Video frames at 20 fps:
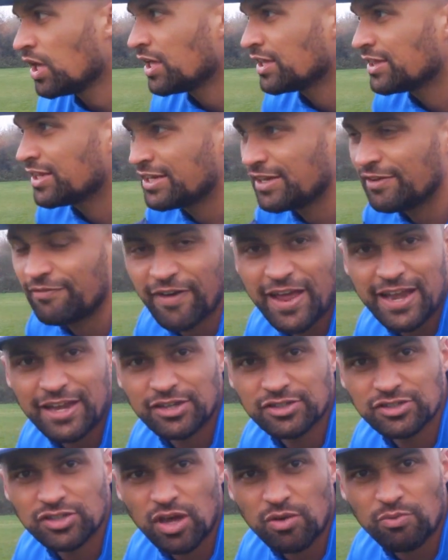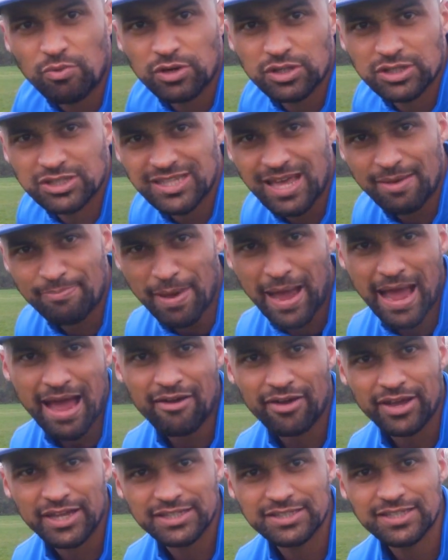The defenders don't want to step
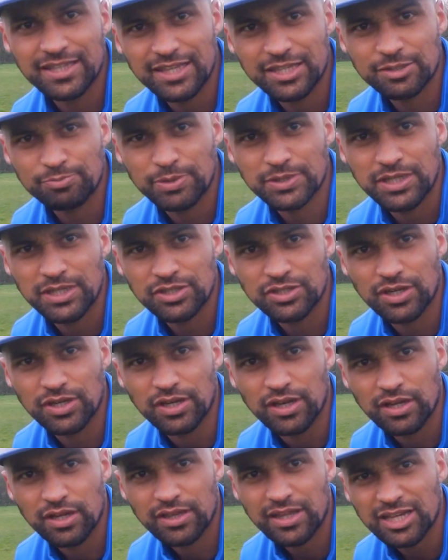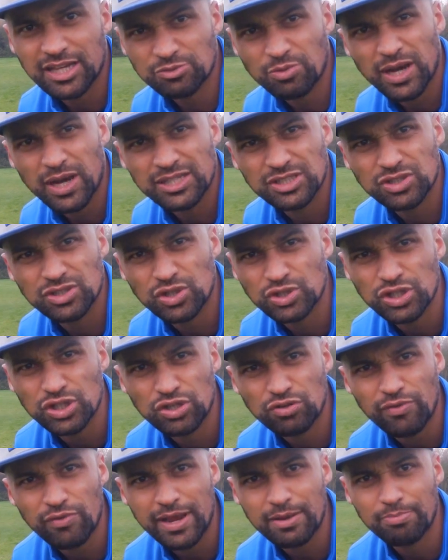out into this position. That's why it's such a
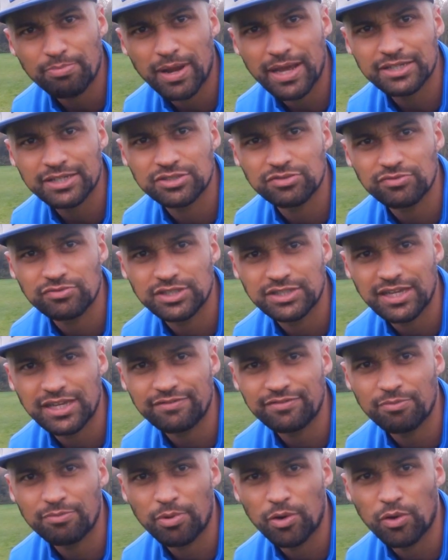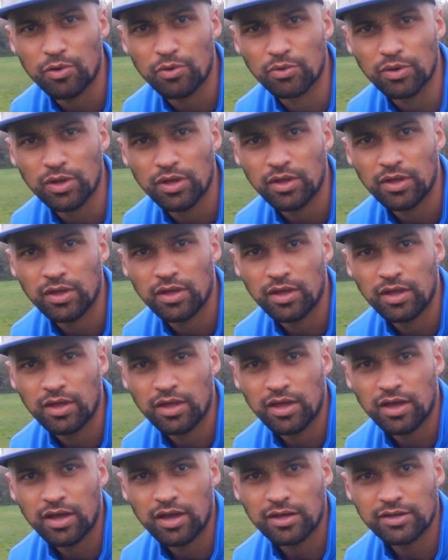great place to receive the ball,
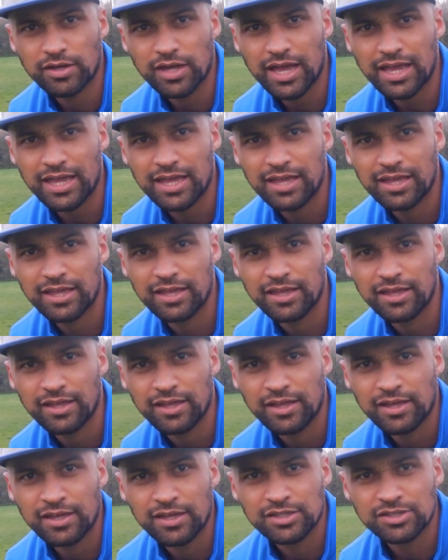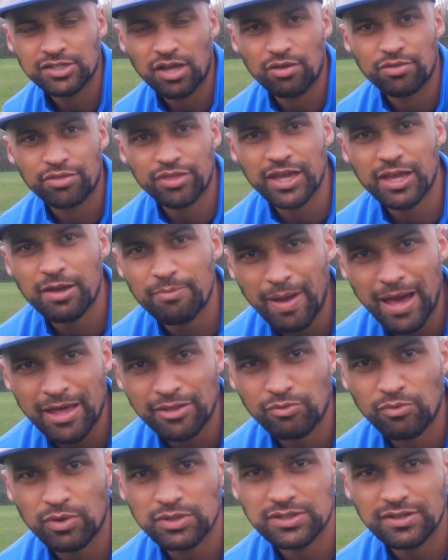okay? So think about
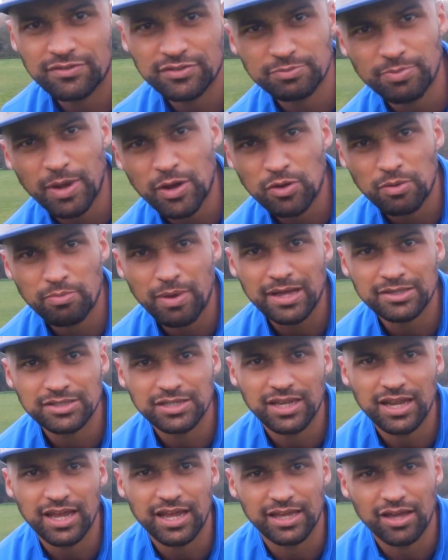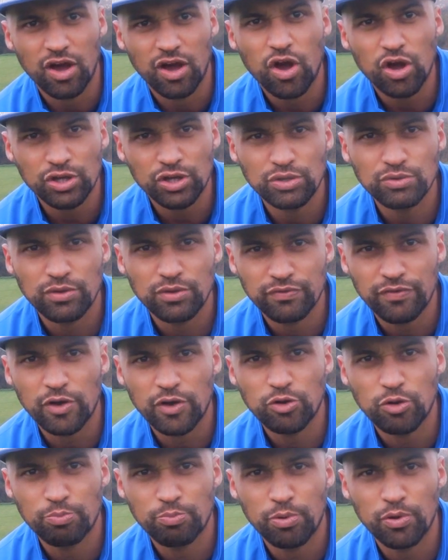the ones I've spoke about today. Are you the
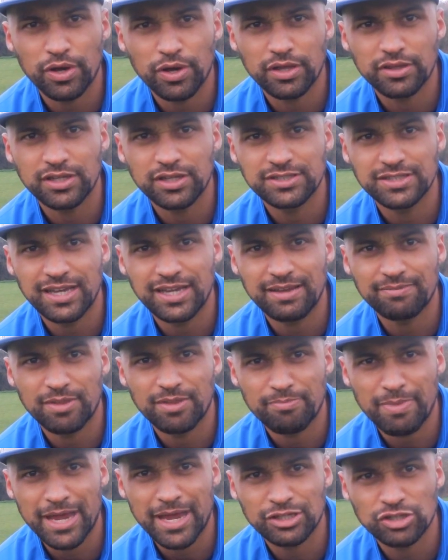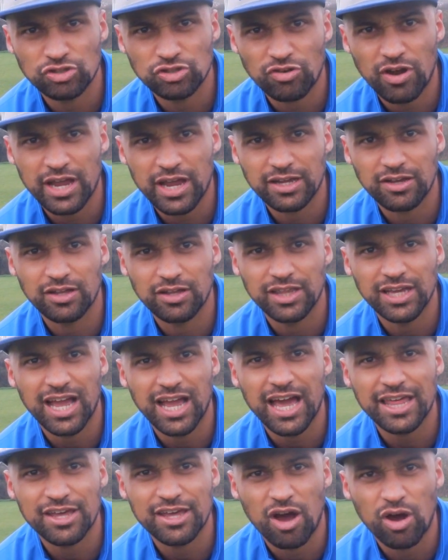focal point of the team, the main striker, the
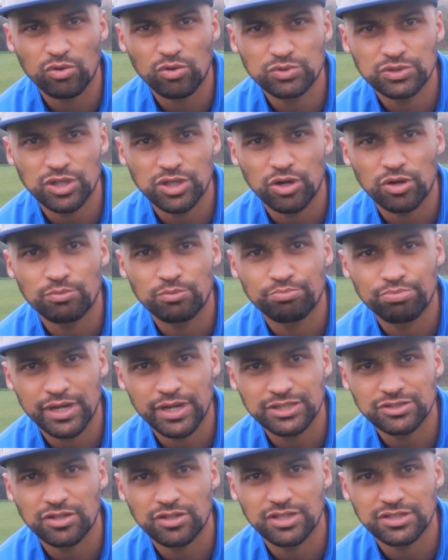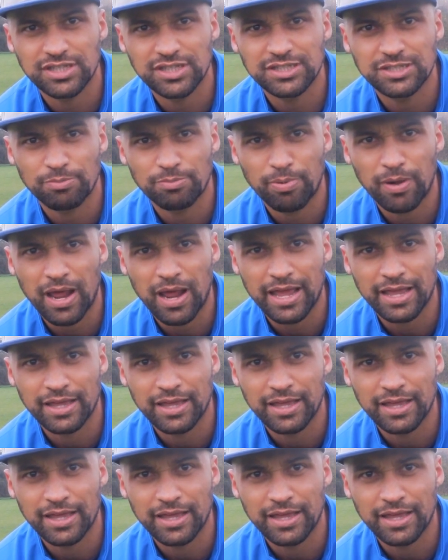guy that holds it up, brings others into play?